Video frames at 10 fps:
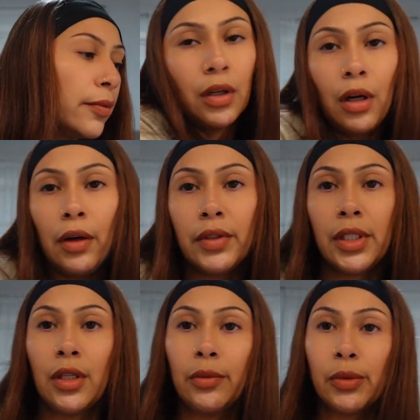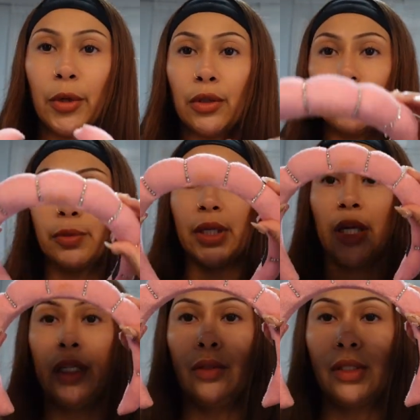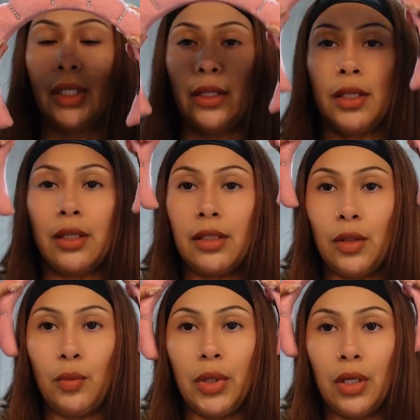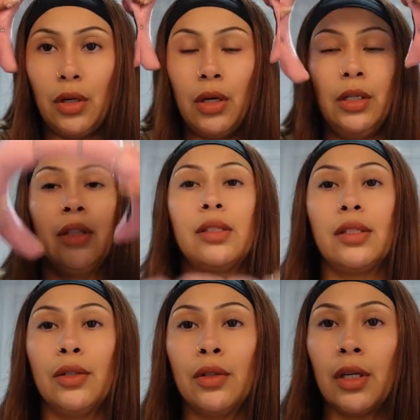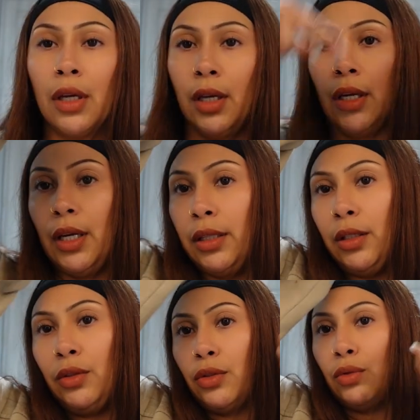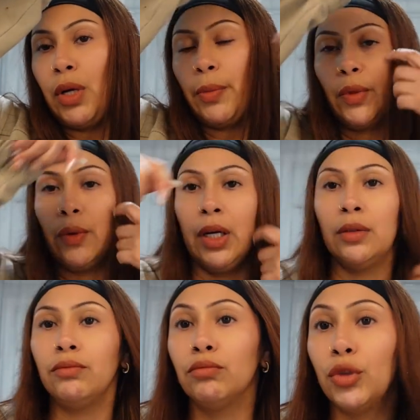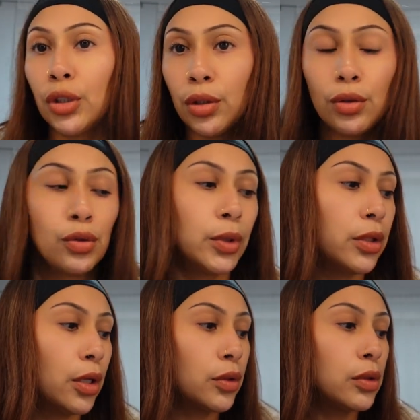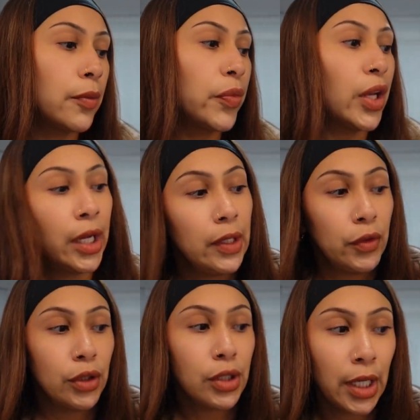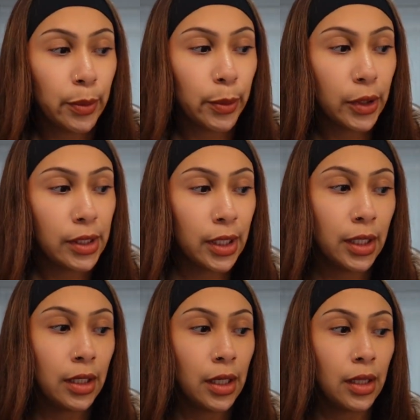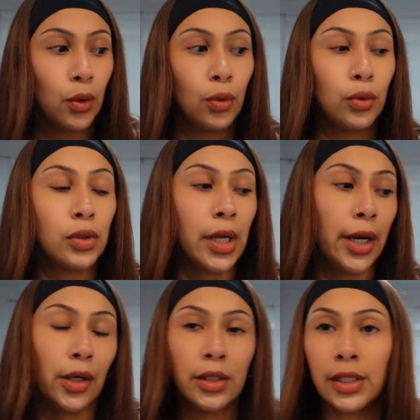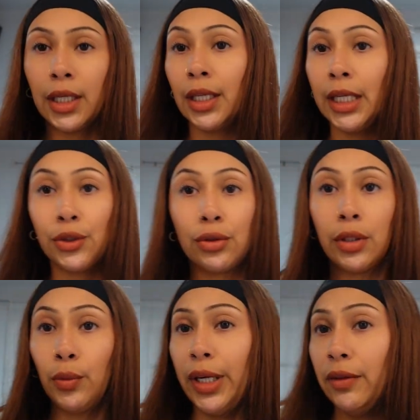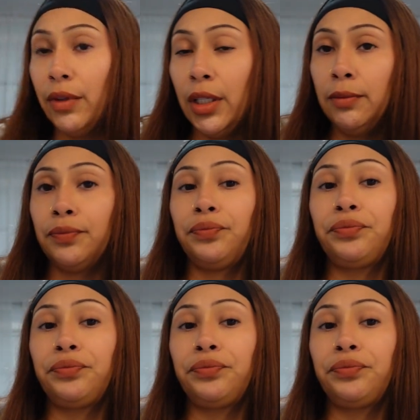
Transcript: Obviously not with sparkles, but it kind of looks like this, and you put it on and it's silk, and then you just wrap it around. You can use one of those. If you're the type of person whose hair is like naturally wavy,